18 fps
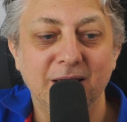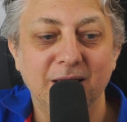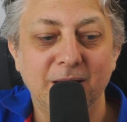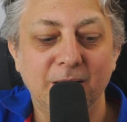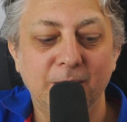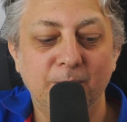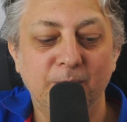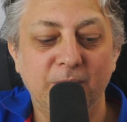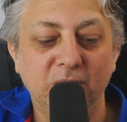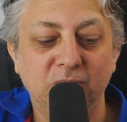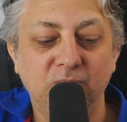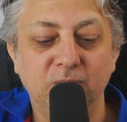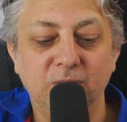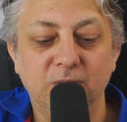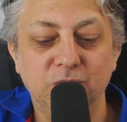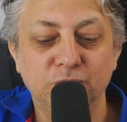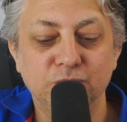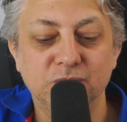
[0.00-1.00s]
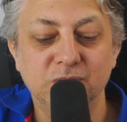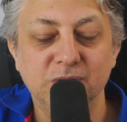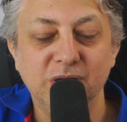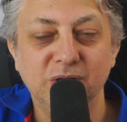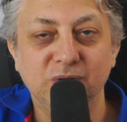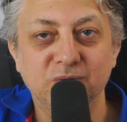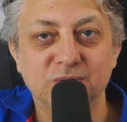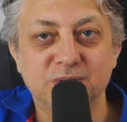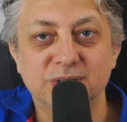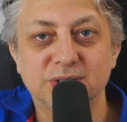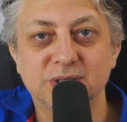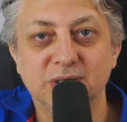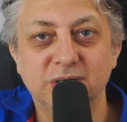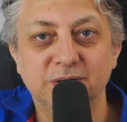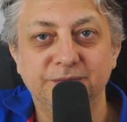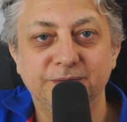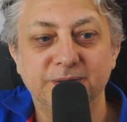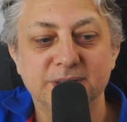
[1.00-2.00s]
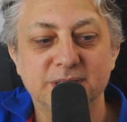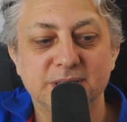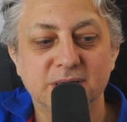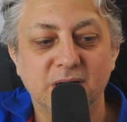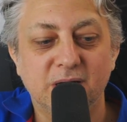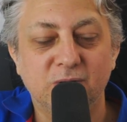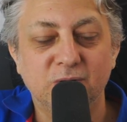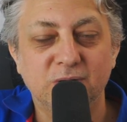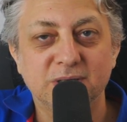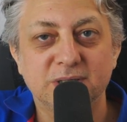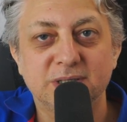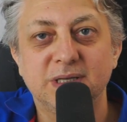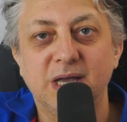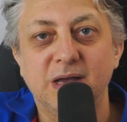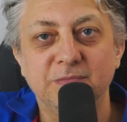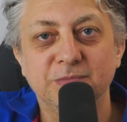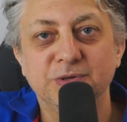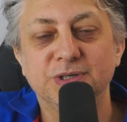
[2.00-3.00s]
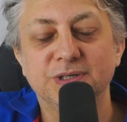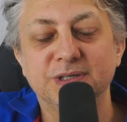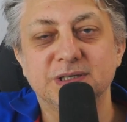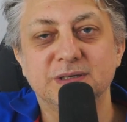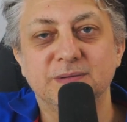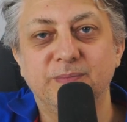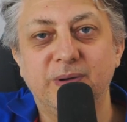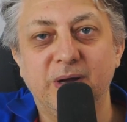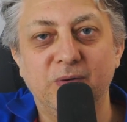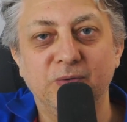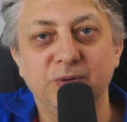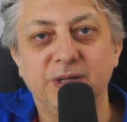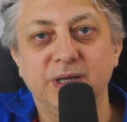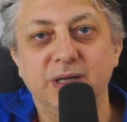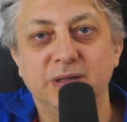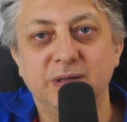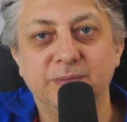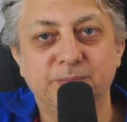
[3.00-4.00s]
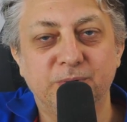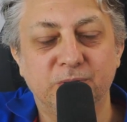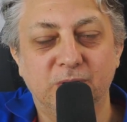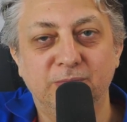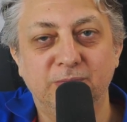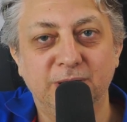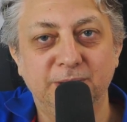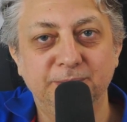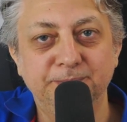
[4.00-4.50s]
but we also need to surface our assumptions about that problem.